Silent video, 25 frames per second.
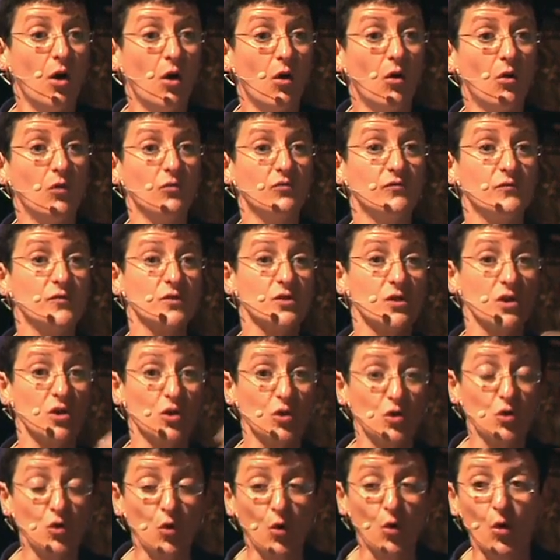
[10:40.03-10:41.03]
of
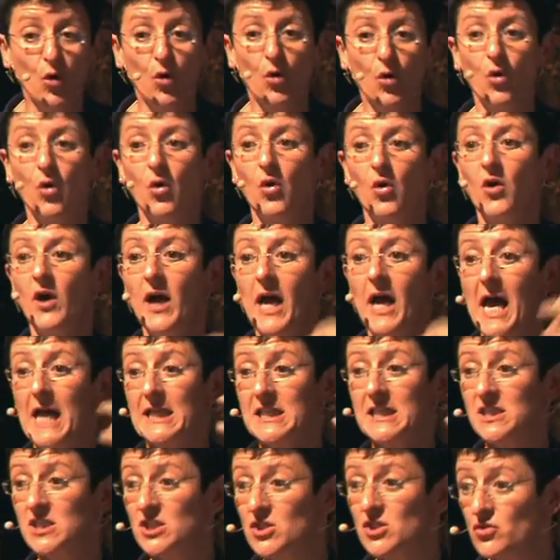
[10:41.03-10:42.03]
law
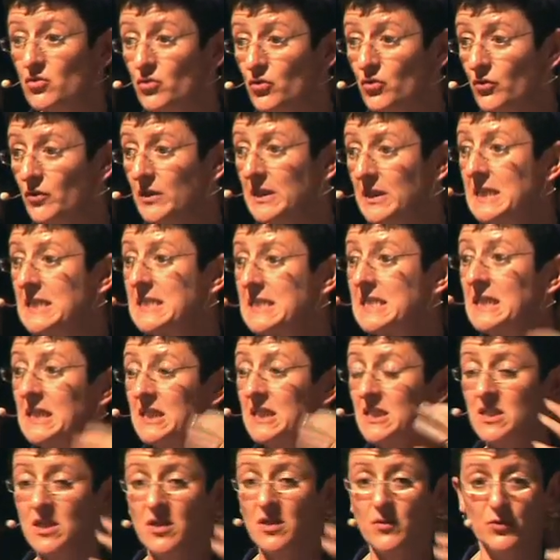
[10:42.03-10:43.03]
and stories and
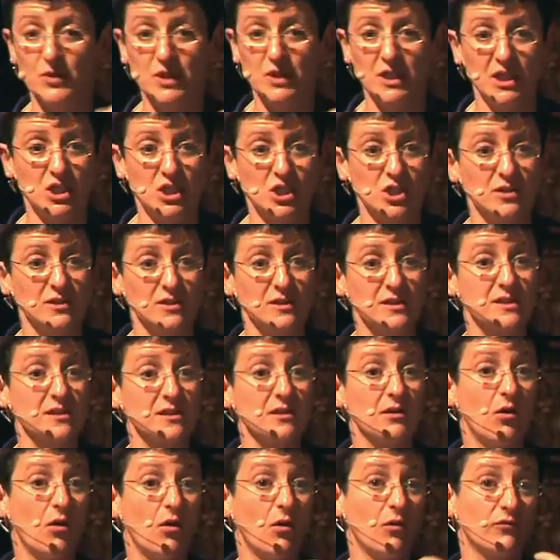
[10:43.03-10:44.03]

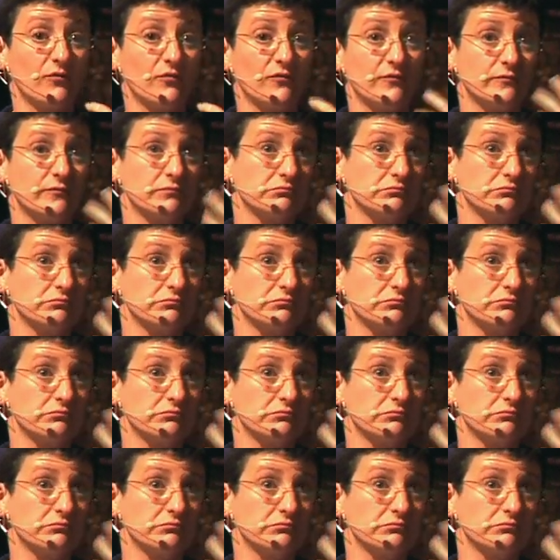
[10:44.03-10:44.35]
interpretations of